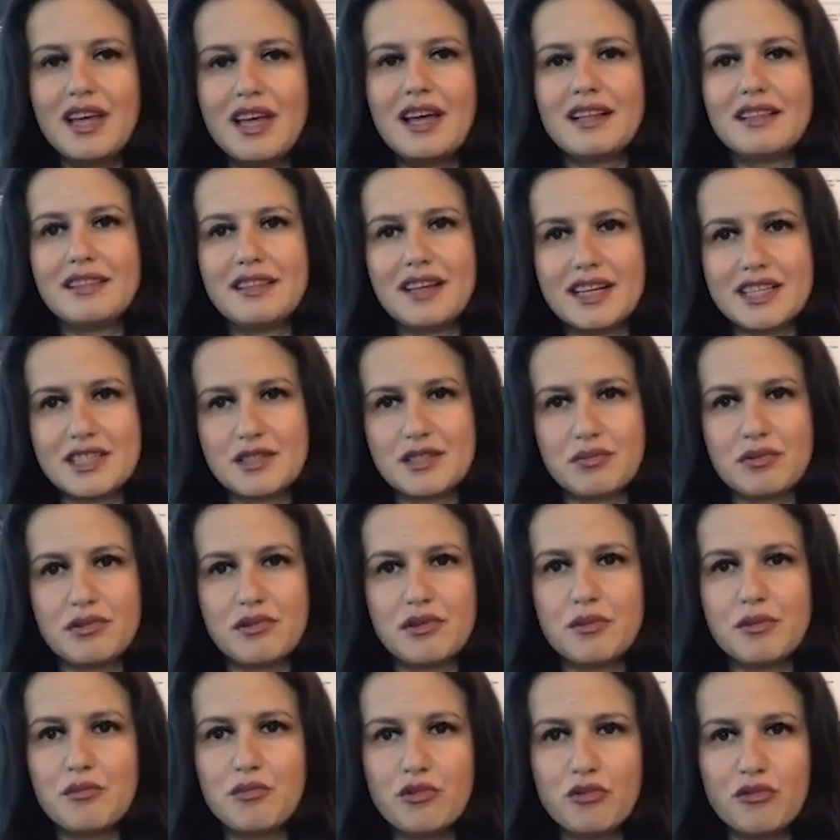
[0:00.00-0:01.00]
Thus, we're
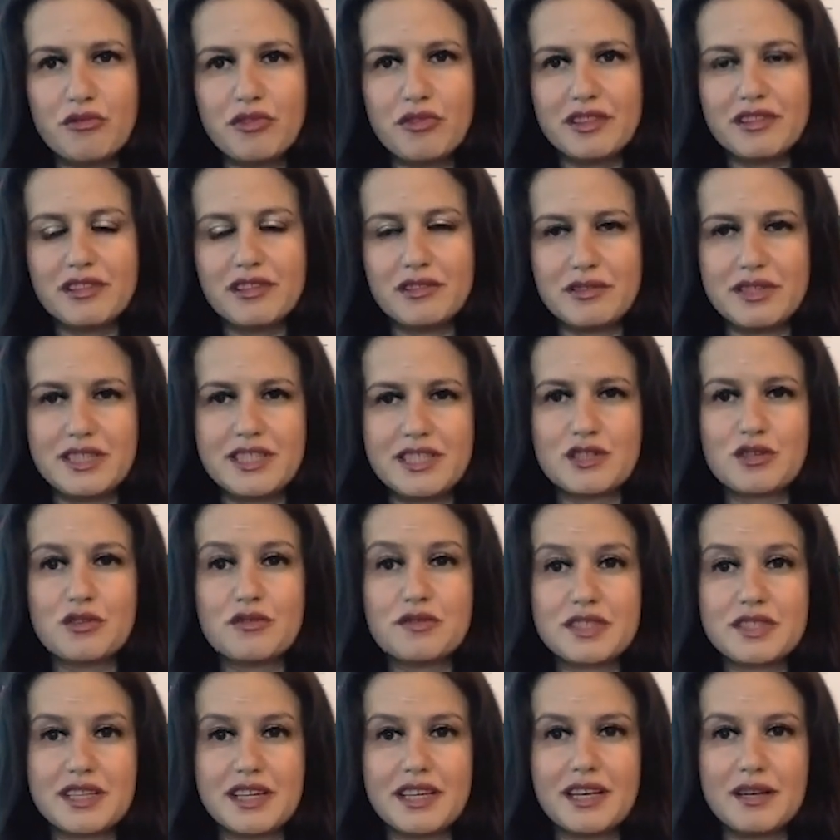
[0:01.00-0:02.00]
removing the risk of
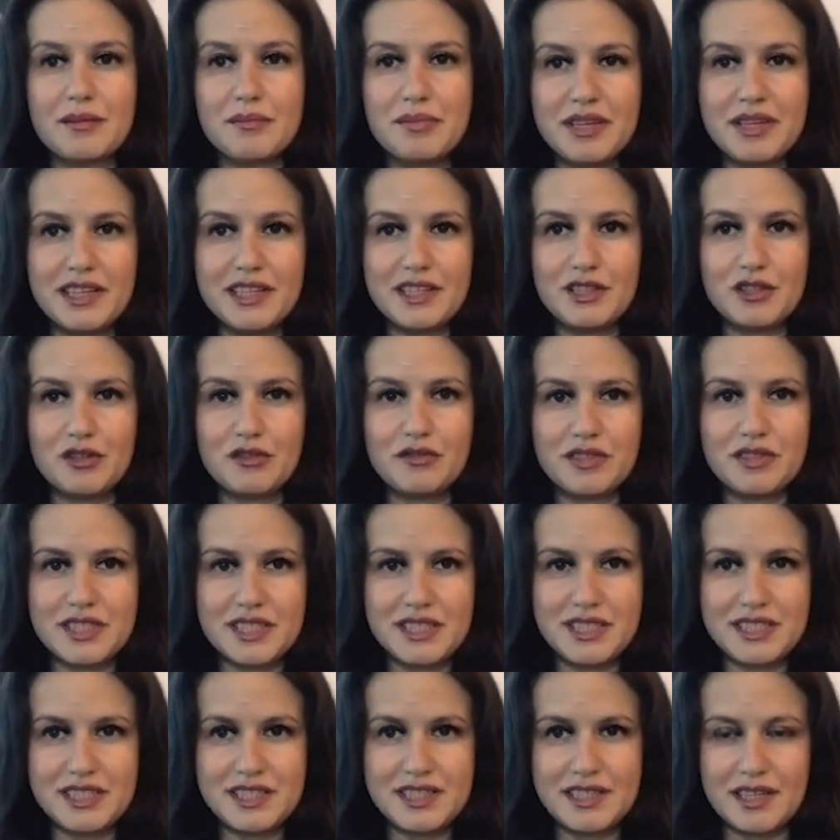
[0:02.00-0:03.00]
scalability of the
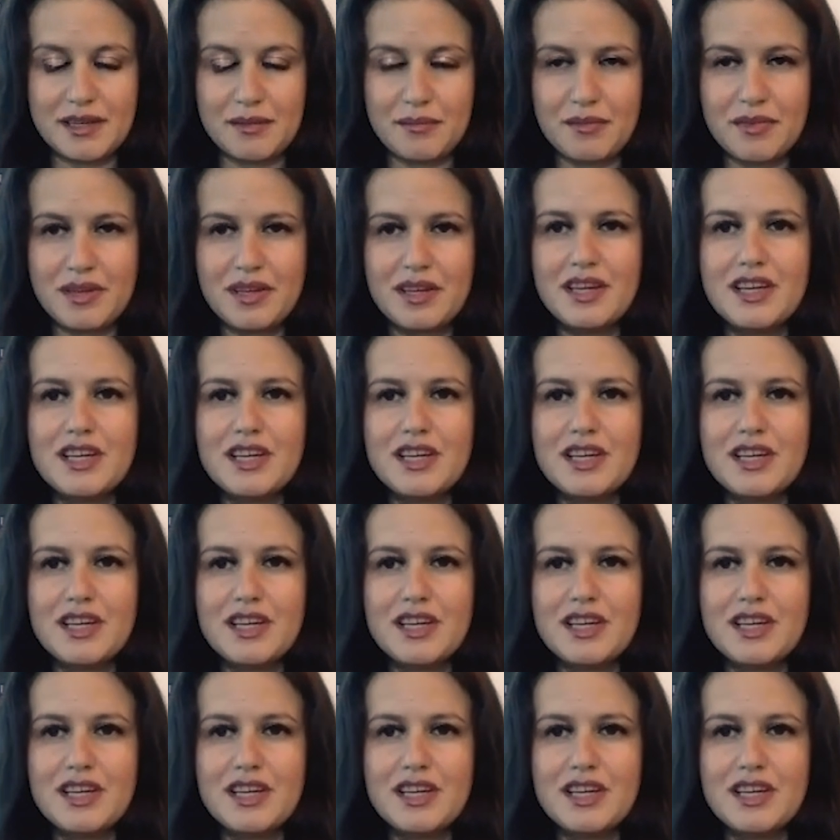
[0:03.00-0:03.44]
system.